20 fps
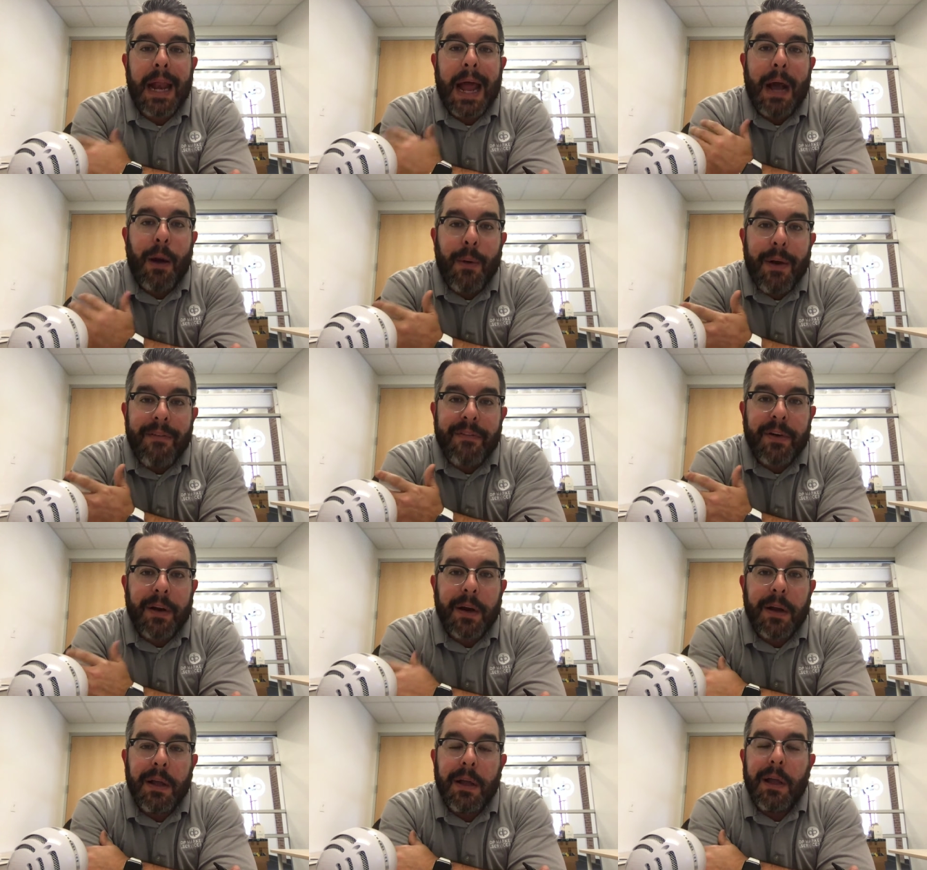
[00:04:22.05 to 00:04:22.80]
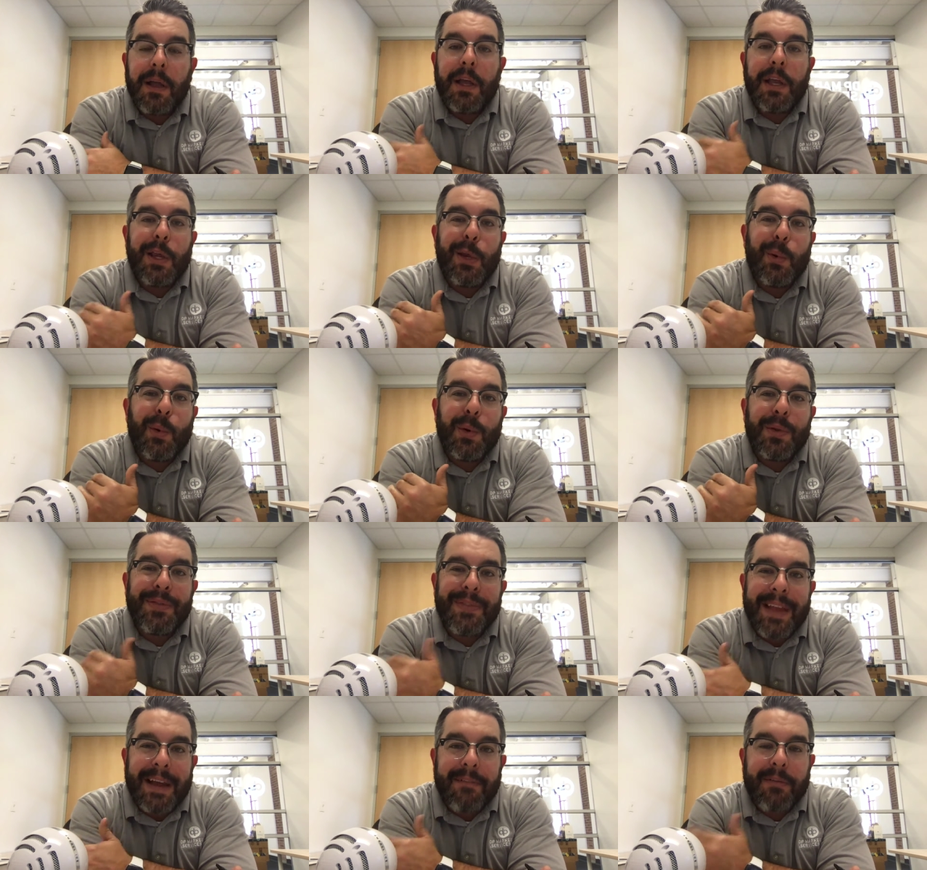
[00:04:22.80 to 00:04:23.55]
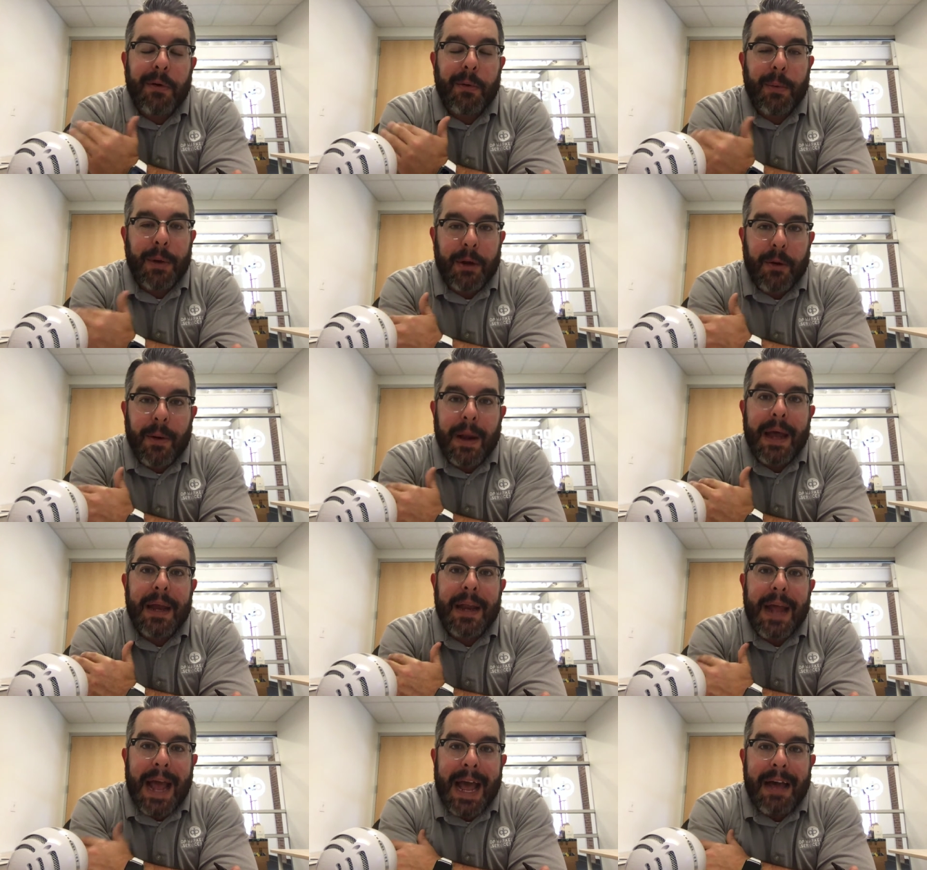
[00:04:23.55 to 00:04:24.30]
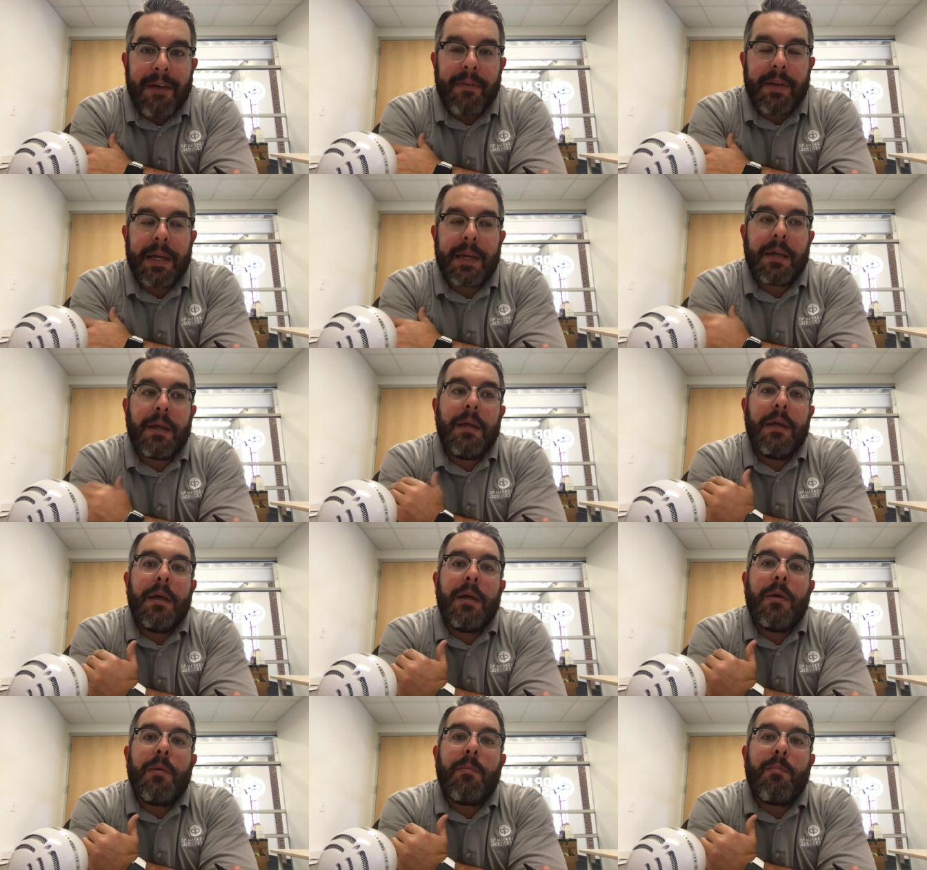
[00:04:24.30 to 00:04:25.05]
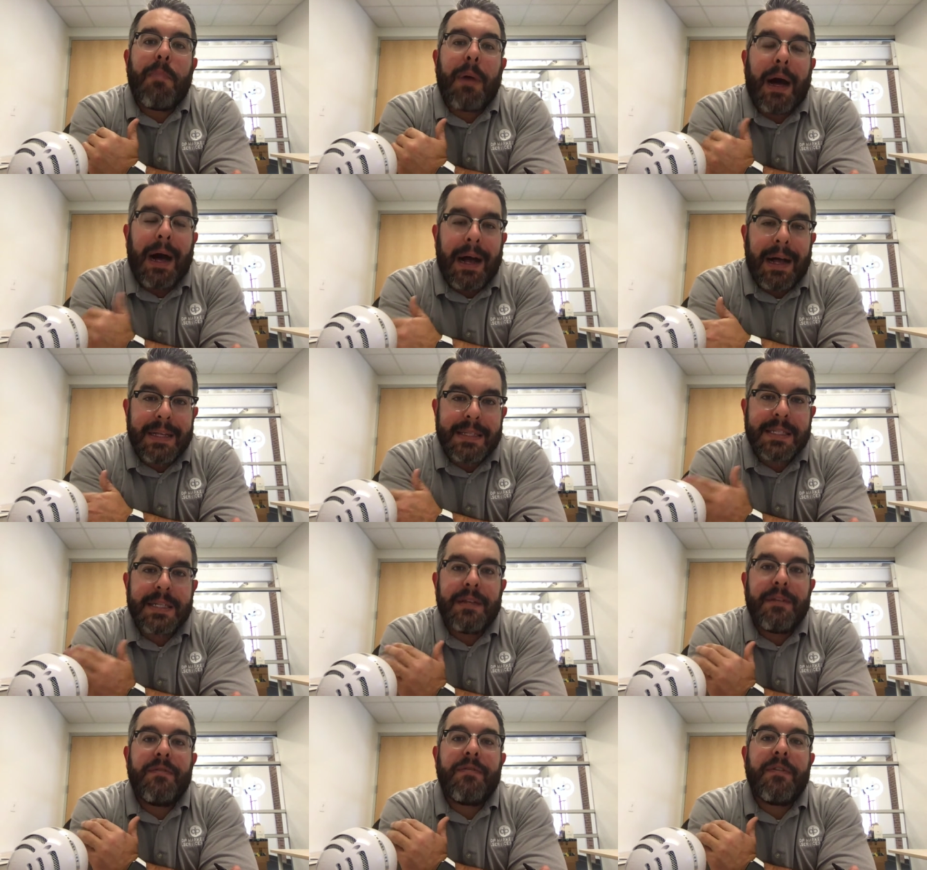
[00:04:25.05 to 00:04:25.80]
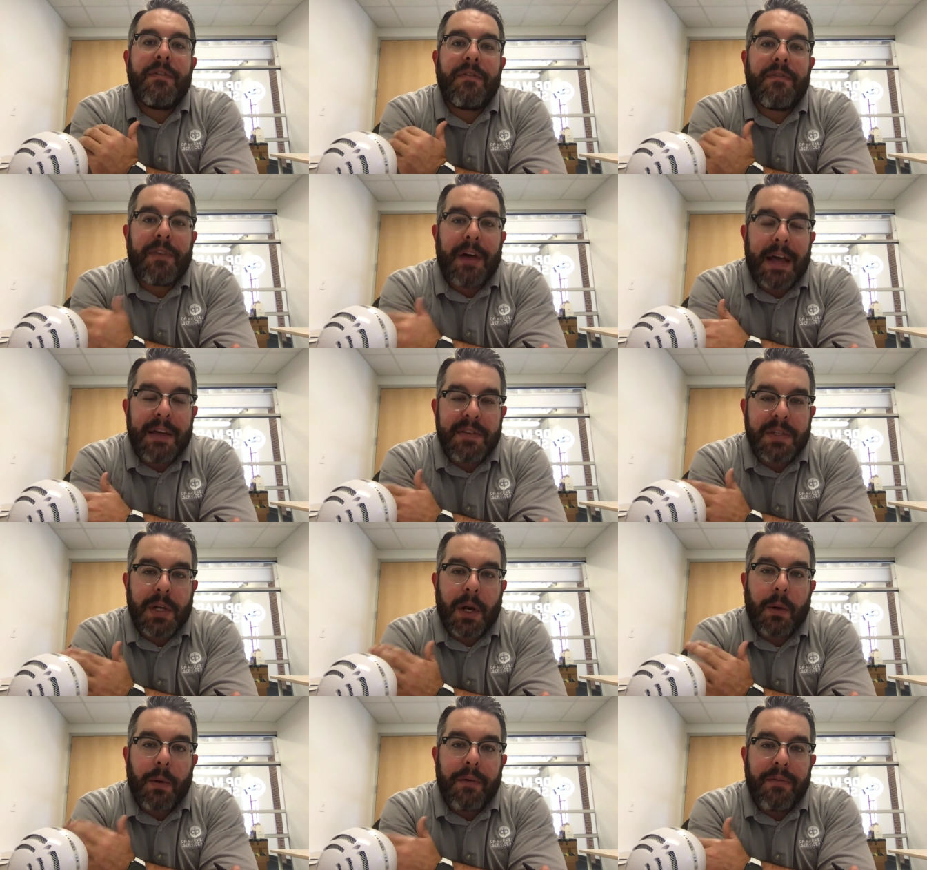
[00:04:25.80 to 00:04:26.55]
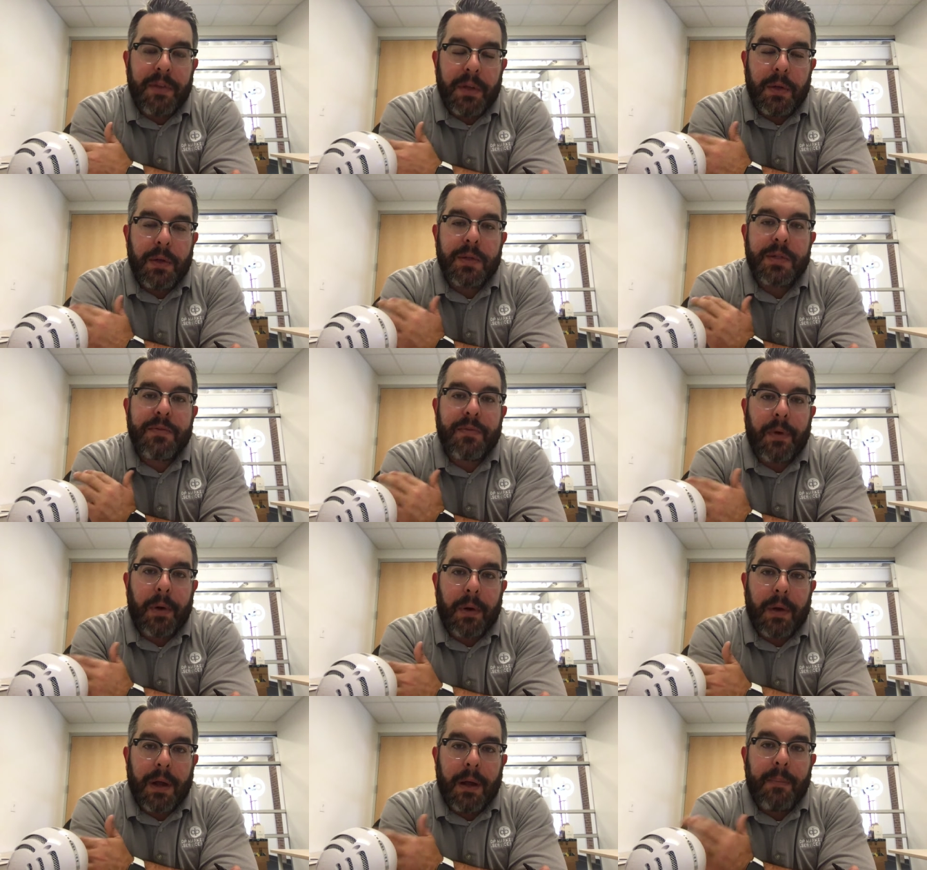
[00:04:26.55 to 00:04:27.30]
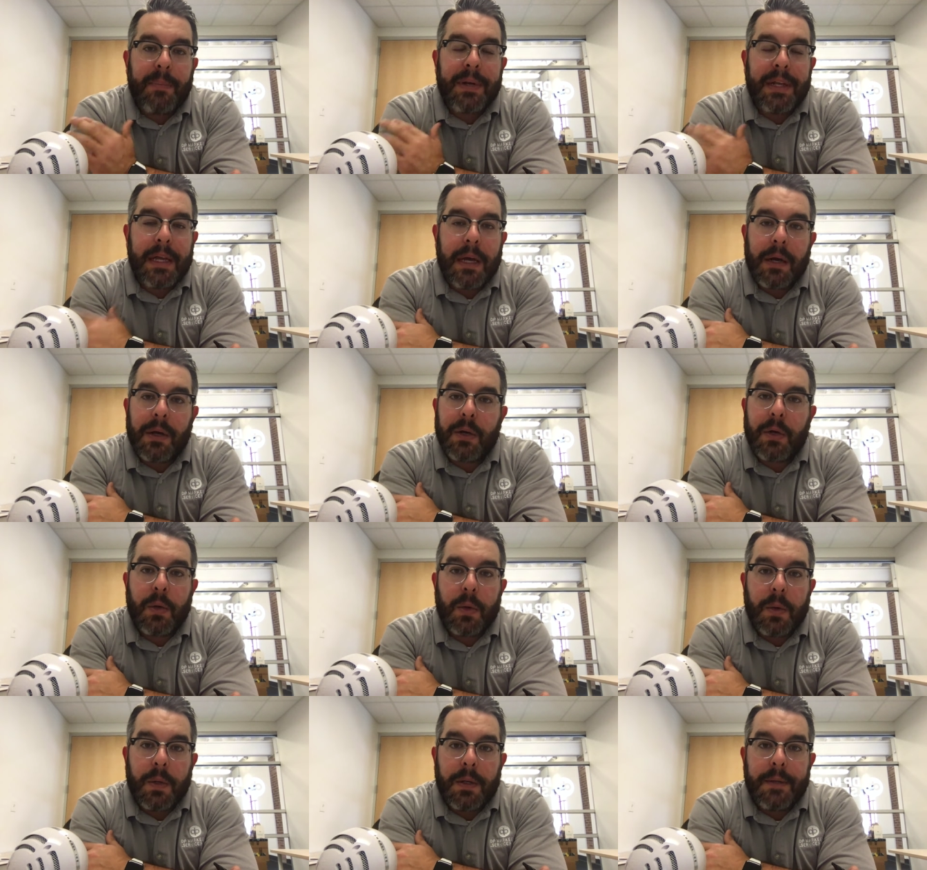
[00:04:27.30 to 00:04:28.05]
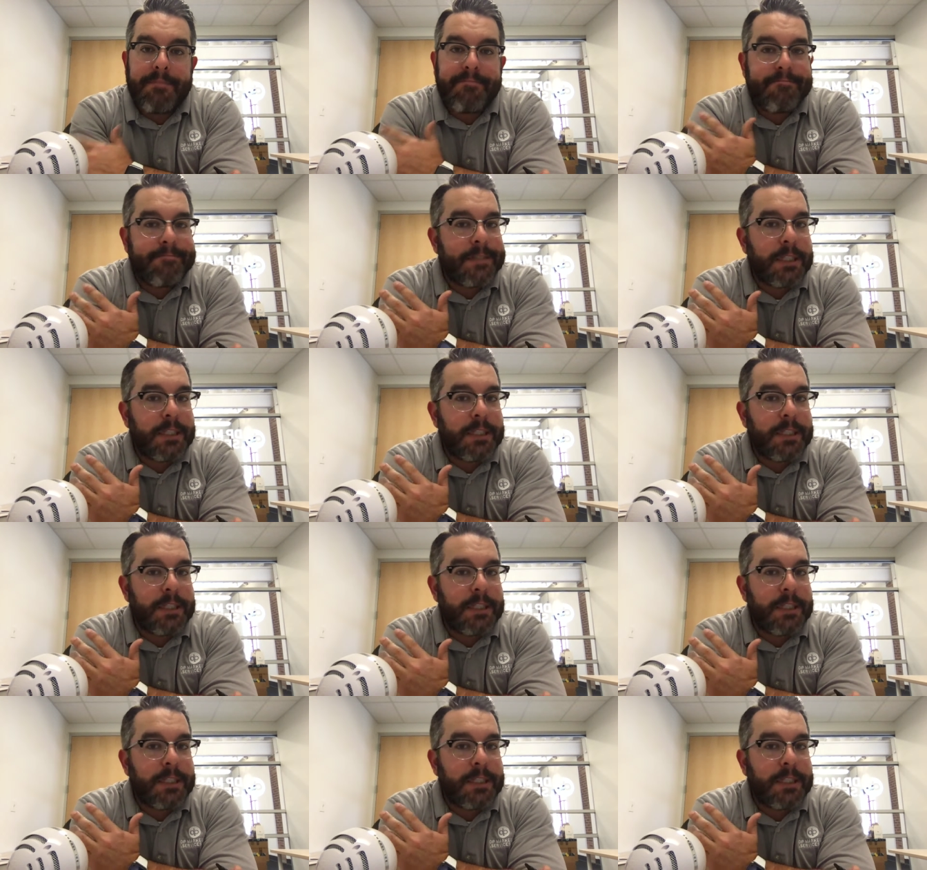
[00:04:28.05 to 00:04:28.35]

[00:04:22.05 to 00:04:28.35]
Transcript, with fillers: However, you will never regret having positive five star reviews for your company on Google.